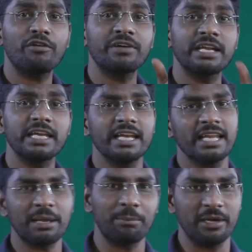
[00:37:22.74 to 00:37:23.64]
of D N
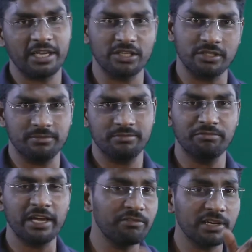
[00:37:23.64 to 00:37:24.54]
A replication.
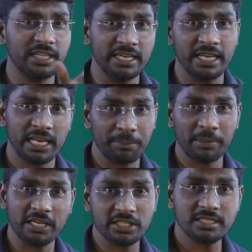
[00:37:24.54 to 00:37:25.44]
Wherever the D N A
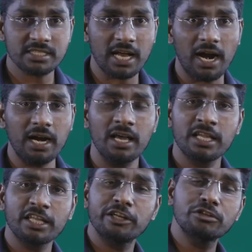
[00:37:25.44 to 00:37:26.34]
replication starts,
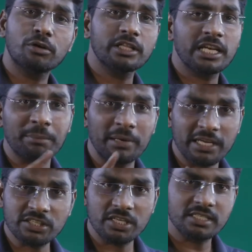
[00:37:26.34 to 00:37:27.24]
that is called the replication